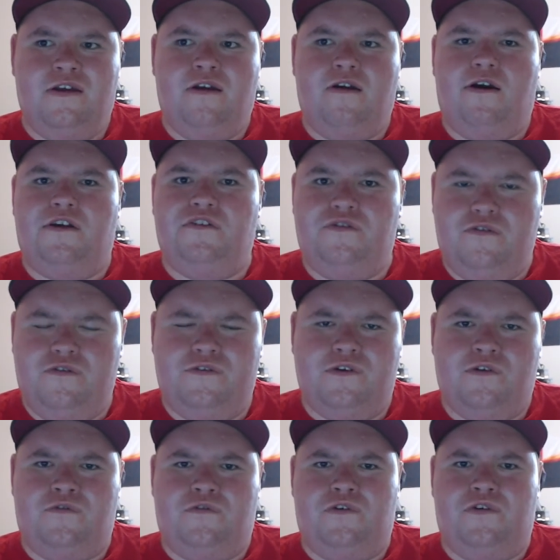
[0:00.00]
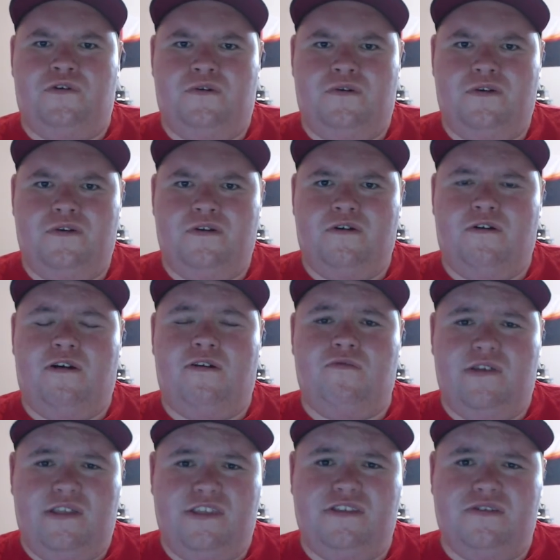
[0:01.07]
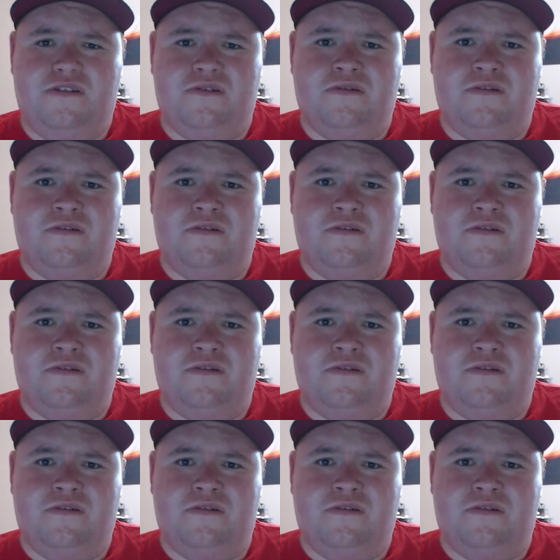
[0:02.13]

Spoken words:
I do feel for you. I really do.